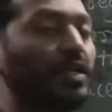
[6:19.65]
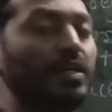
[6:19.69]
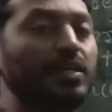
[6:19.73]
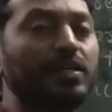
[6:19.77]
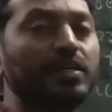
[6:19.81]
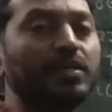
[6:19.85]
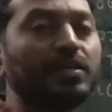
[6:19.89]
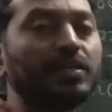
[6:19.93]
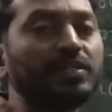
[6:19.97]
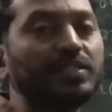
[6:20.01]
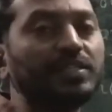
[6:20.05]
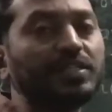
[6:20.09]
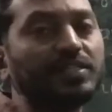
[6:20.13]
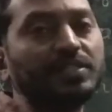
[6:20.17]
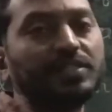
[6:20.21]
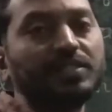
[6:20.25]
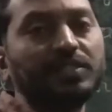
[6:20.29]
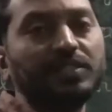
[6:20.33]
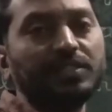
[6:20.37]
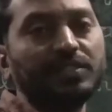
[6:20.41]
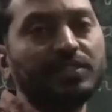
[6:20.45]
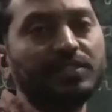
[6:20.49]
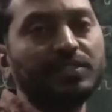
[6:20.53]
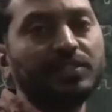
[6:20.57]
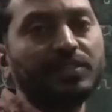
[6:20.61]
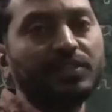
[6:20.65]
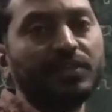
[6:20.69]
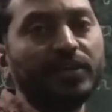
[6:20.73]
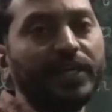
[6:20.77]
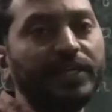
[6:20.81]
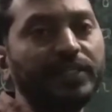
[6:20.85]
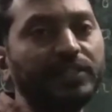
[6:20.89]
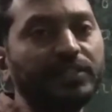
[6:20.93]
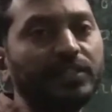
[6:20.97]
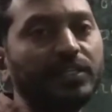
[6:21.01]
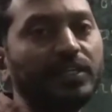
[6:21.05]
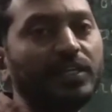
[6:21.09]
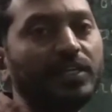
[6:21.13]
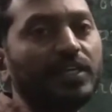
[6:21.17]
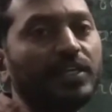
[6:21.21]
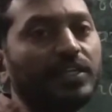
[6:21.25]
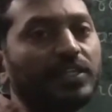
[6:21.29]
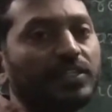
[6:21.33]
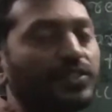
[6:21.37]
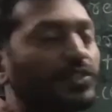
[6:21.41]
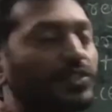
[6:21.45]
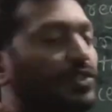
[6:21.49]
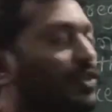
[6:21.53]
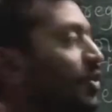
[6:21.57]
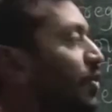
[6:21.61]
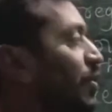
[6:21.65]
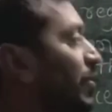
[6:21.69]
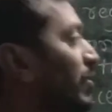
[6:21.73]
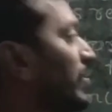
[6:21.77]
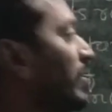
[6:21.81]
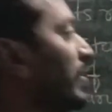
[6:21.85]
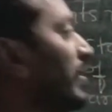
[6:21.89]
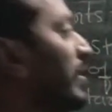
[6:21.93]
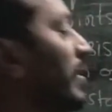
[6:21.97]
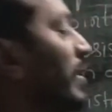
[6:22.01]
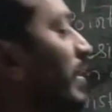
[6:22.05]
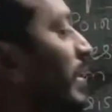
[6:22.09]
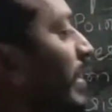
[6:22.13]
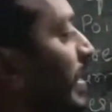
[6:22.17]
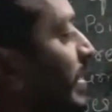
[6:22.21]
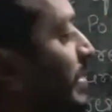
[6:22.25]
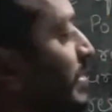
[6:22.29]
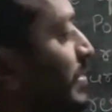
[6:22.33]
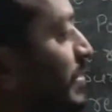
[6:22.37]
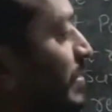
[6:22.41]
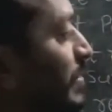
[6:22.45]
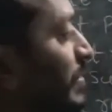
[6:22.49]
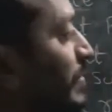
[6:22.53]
resistors, right? So next,